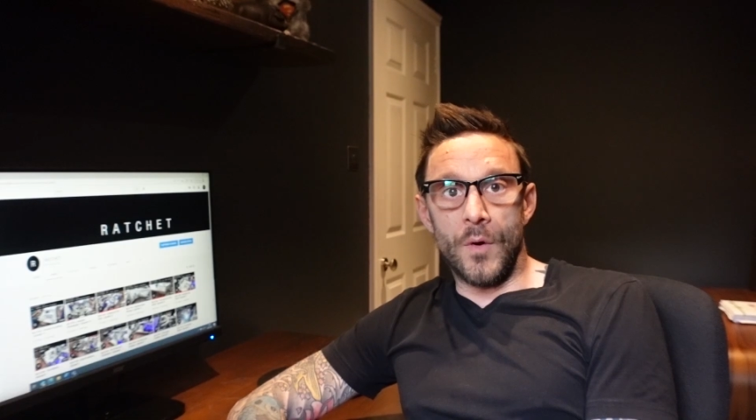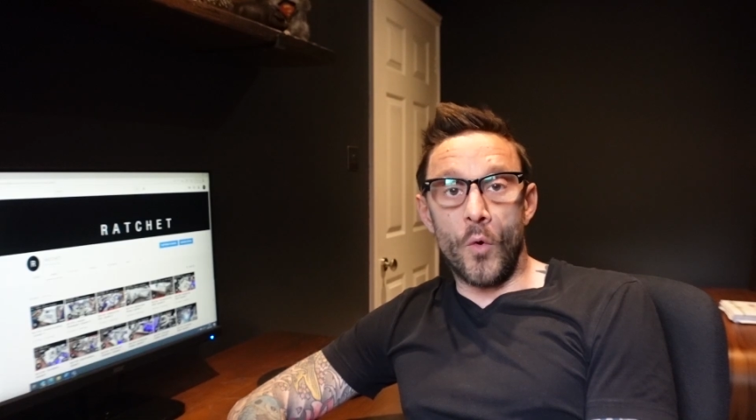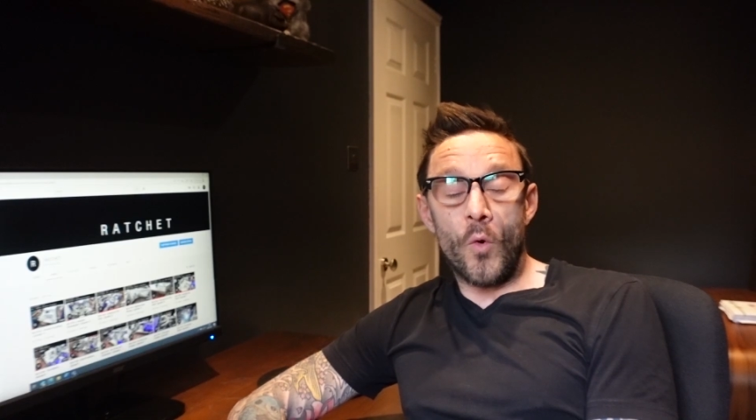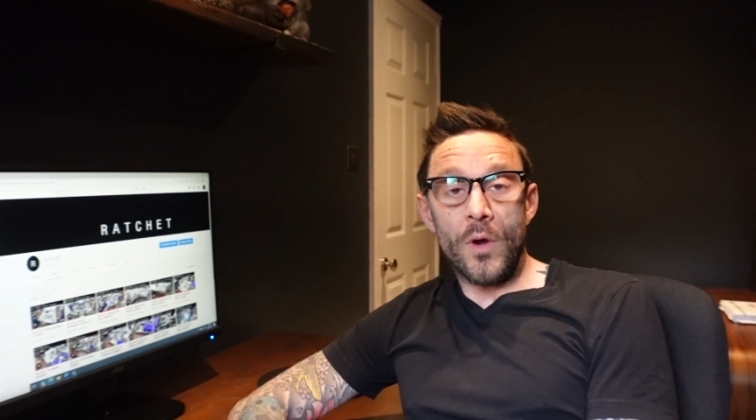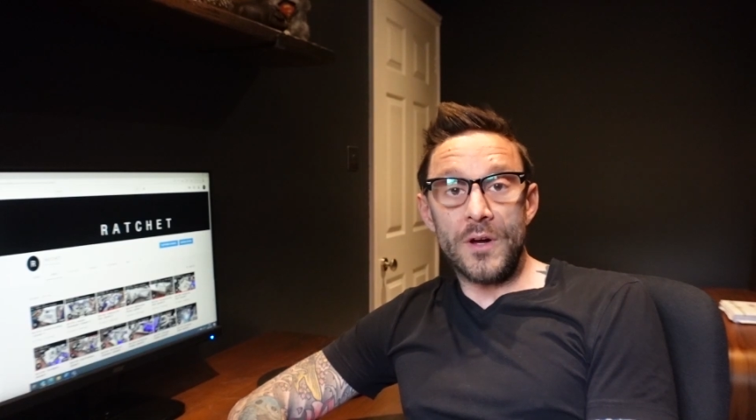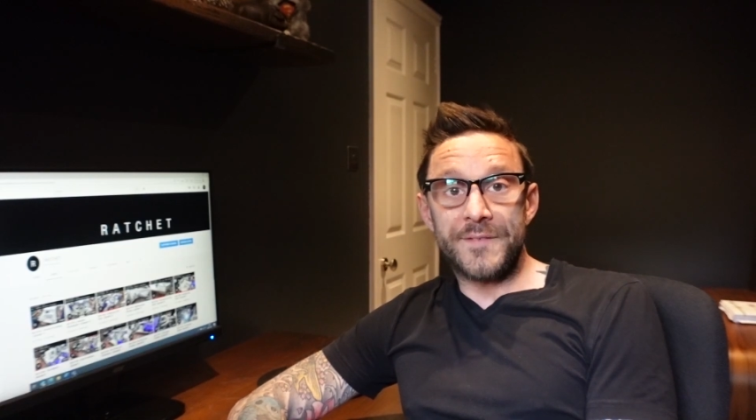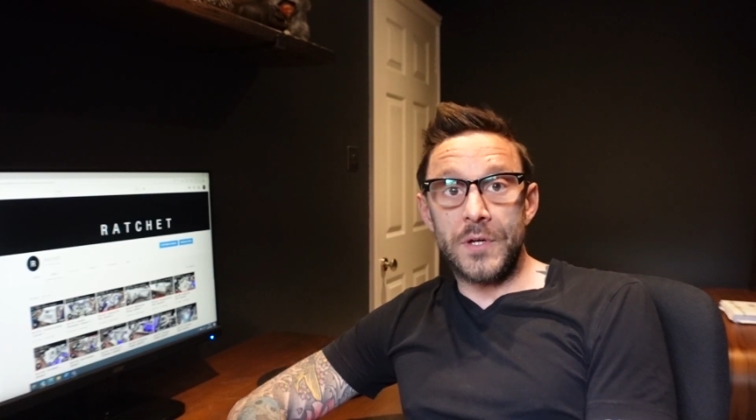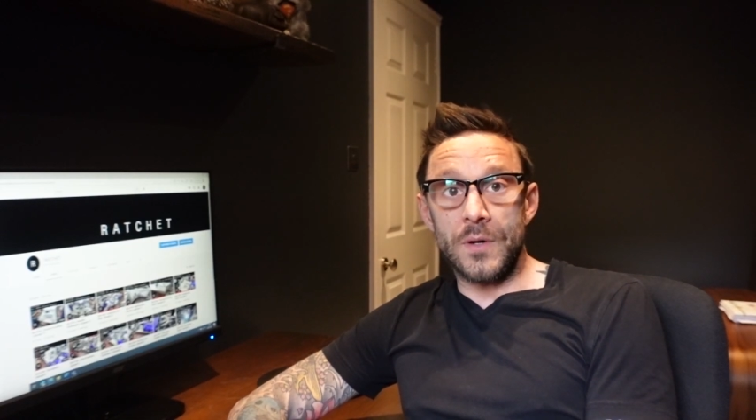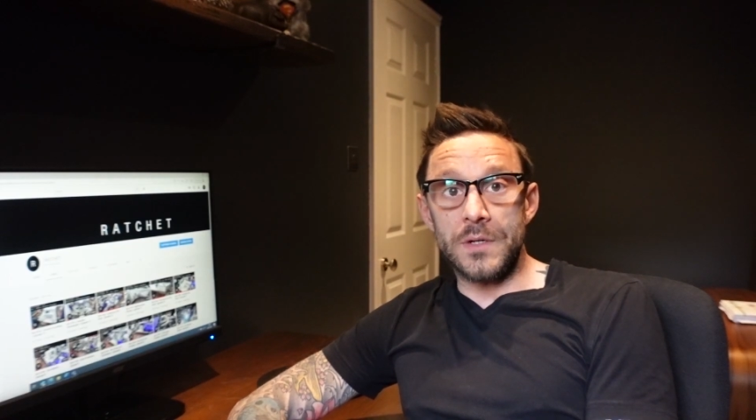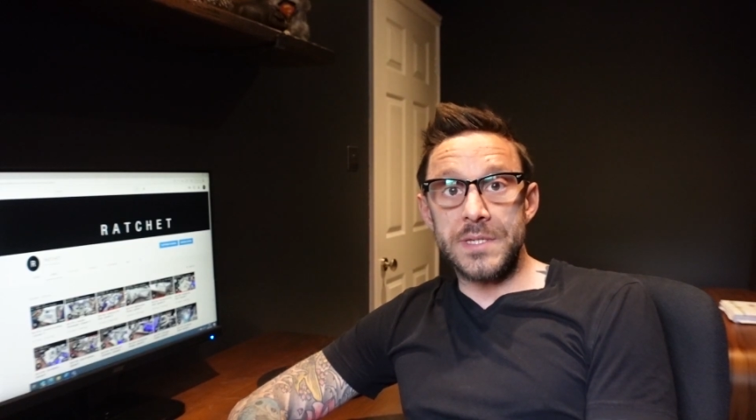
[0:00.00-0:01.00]
All I've
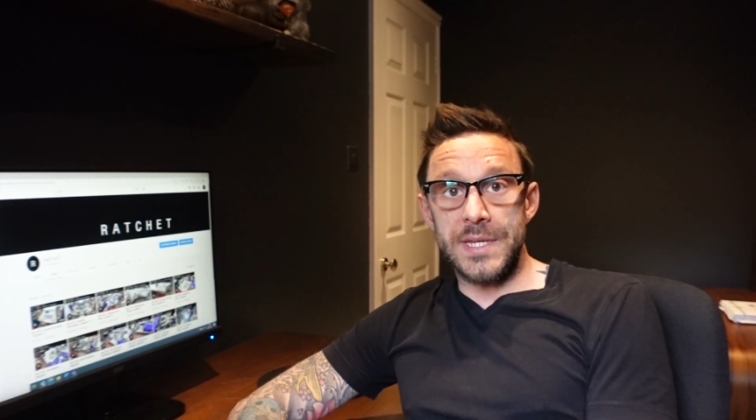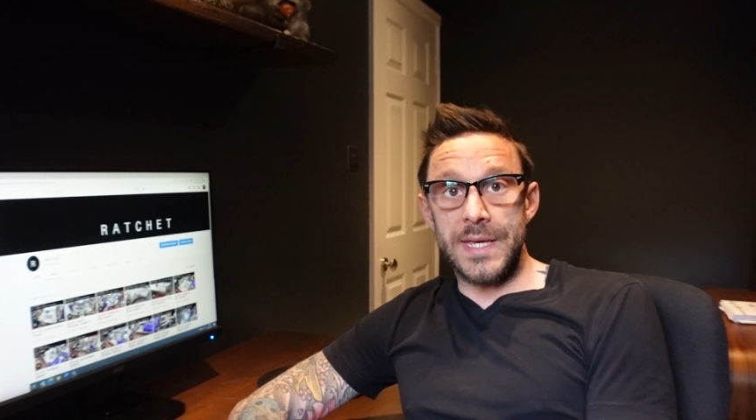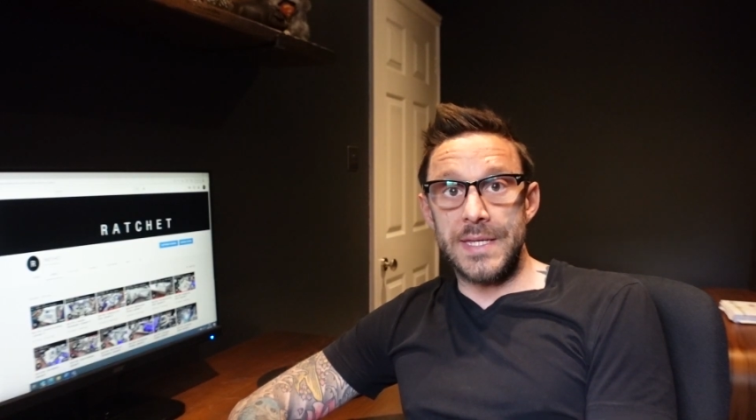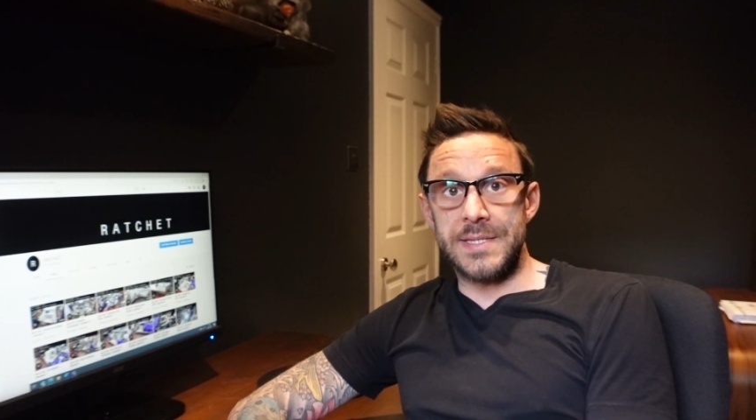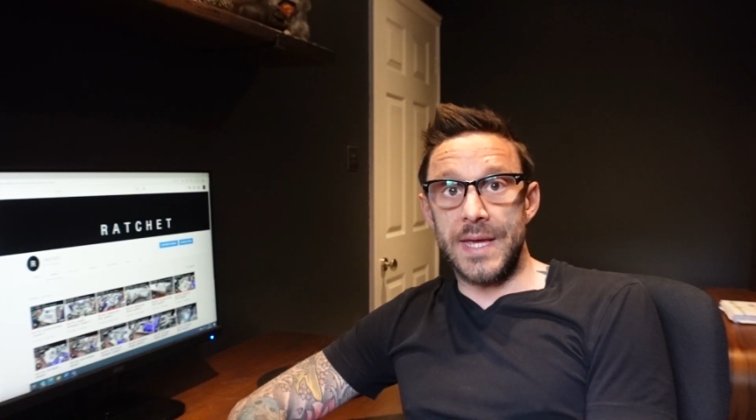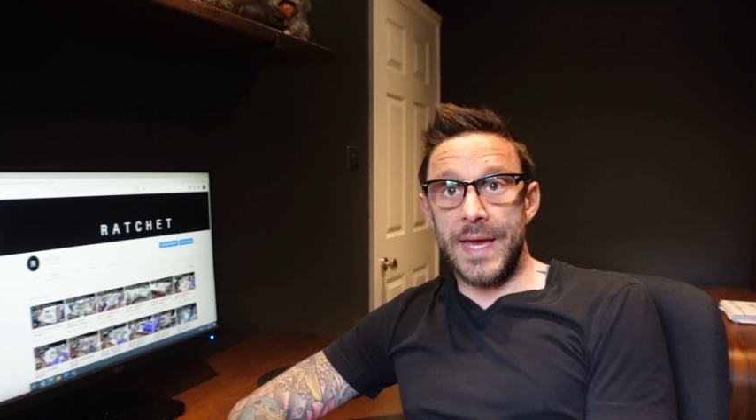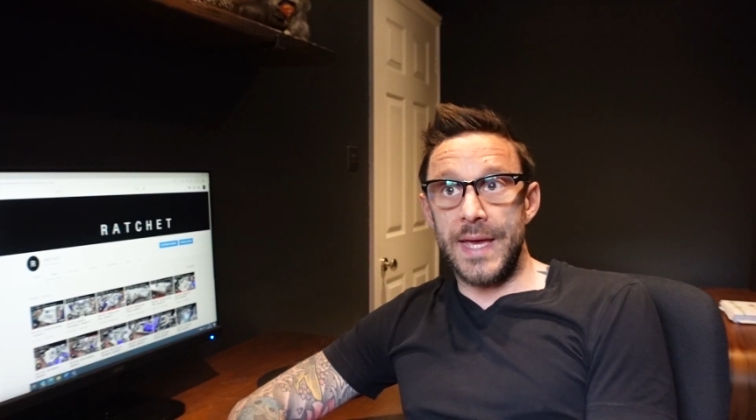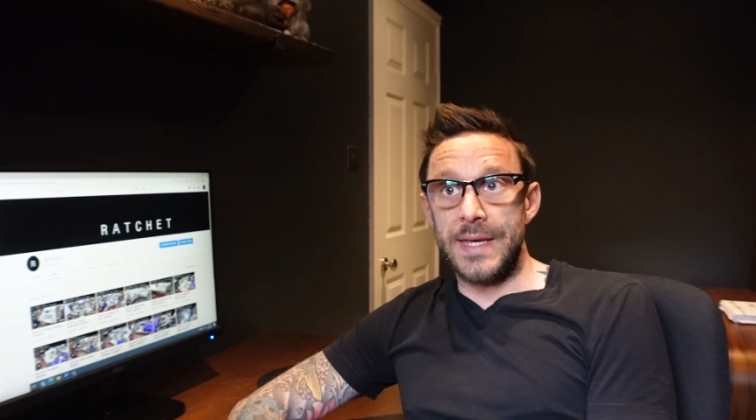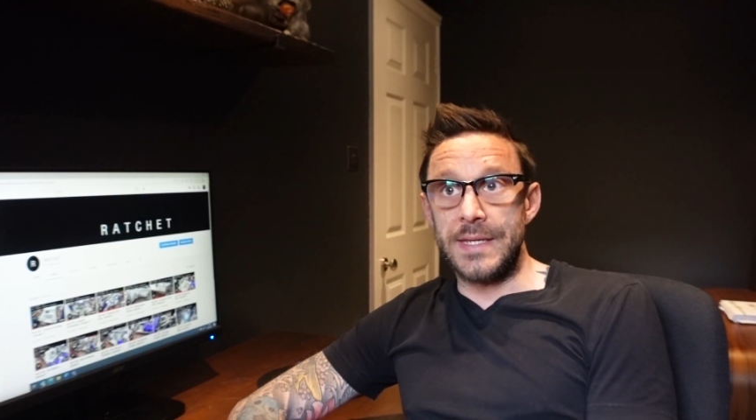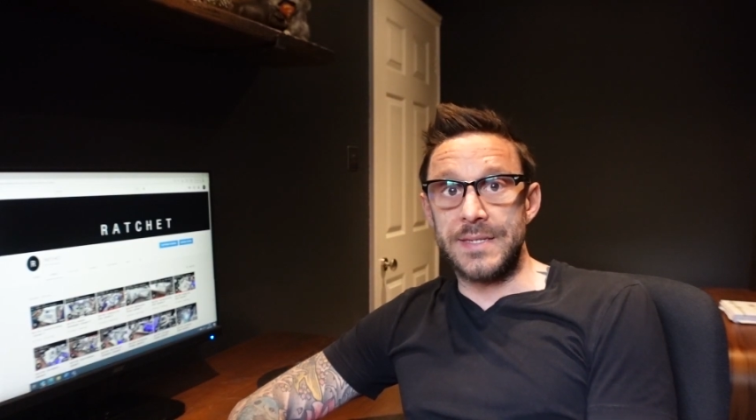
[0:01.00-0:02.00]
got is a